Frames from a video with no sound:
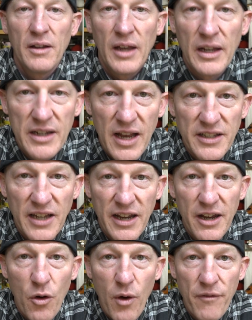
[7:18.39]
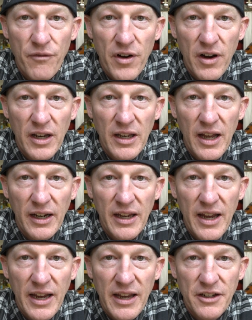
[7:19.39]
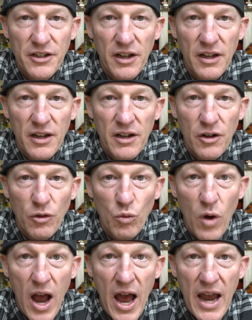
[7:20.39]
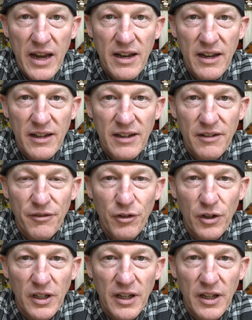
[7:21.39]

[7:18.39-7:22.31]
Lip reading: And yes, I know I'm very lucky. I get to ride for a